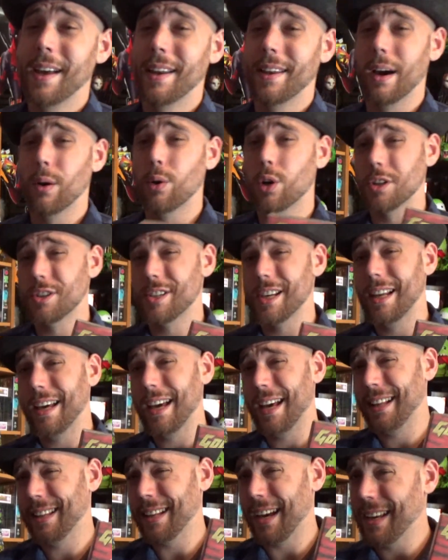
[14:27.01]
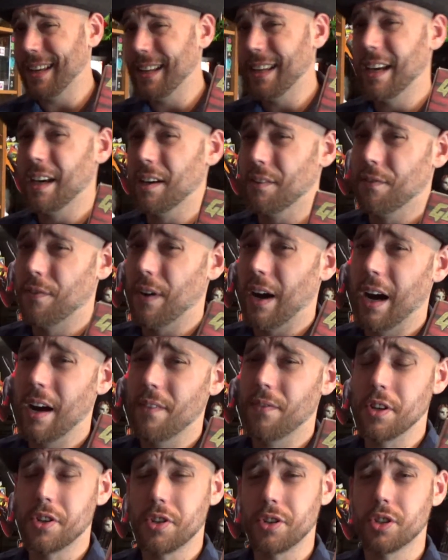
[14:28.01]
Now Godzilla
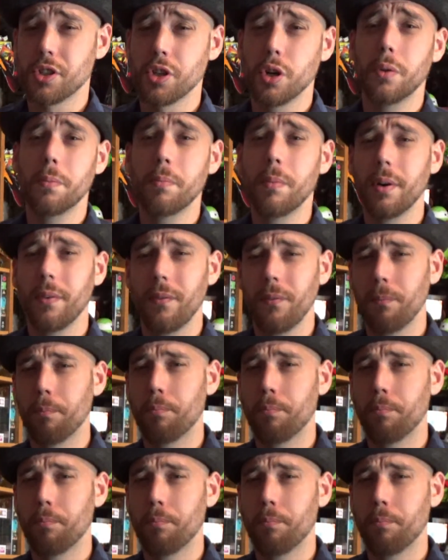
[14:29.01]
1985, there's some